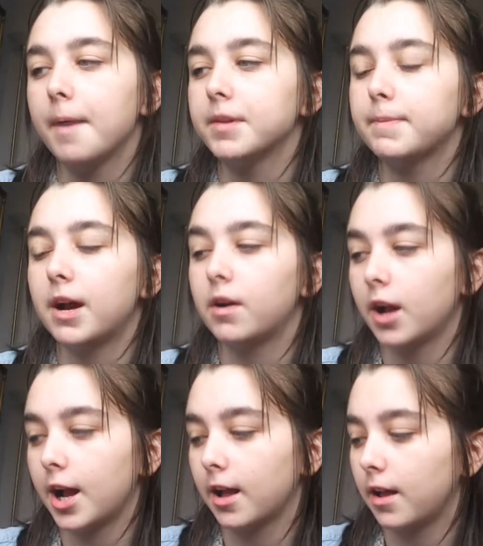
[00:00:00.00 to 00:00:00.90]
Um, it's
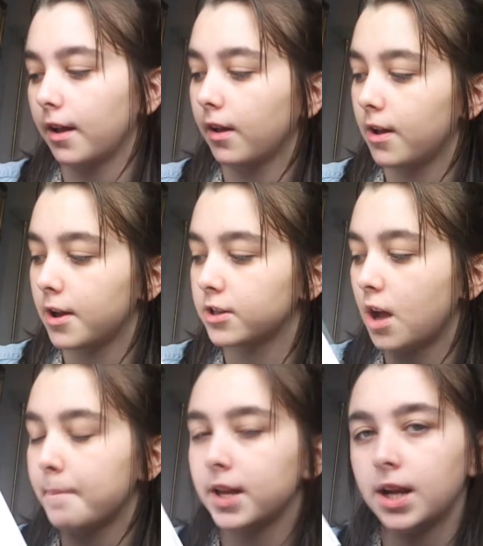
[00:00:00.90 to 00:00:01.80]
about a guy, a
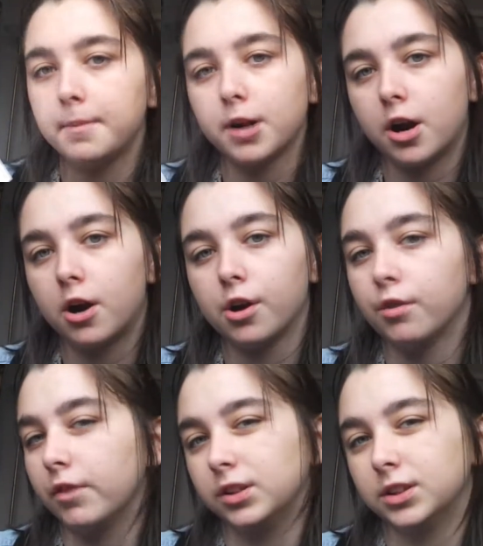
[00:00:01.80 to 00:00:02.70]
zombie named
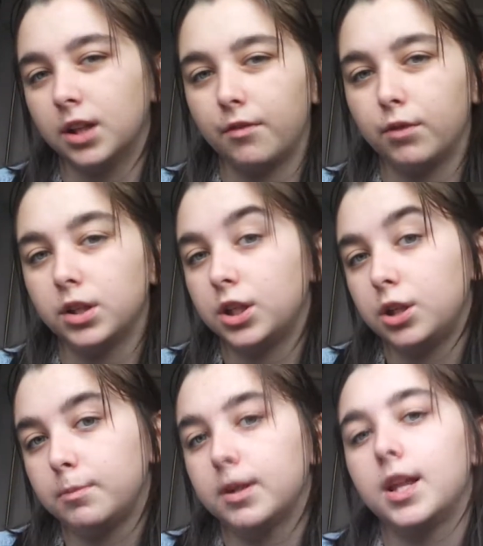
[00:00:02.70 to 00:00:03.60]
R who falls in love with
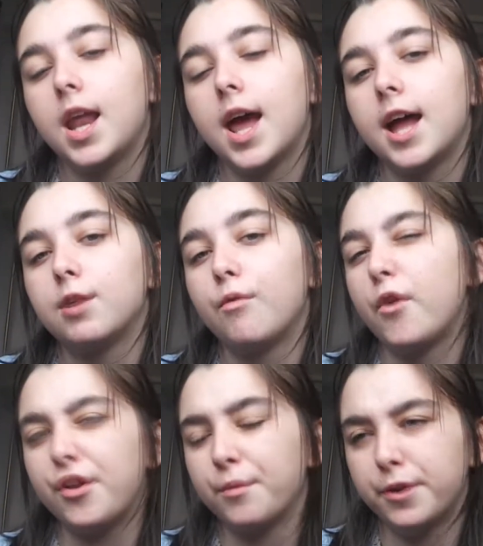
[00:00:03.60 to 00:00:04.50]
a human
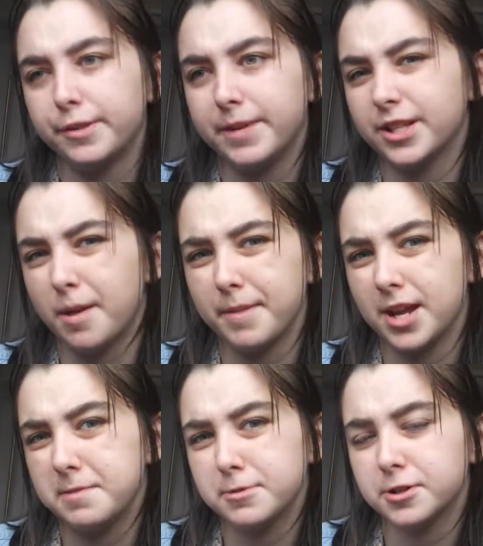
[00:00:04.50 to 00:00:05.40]
and doesn't want to be a
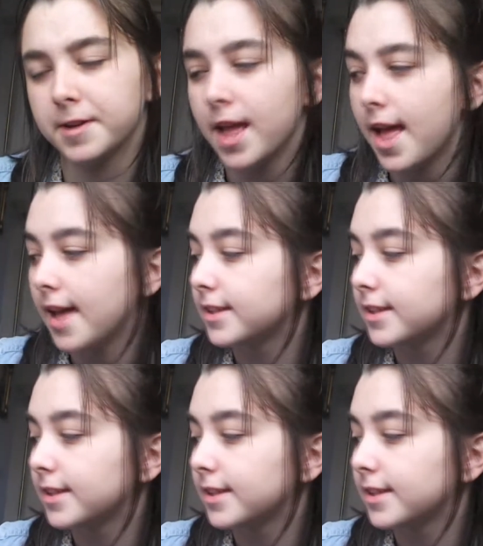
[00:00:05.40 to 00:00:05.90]
zombie anymore.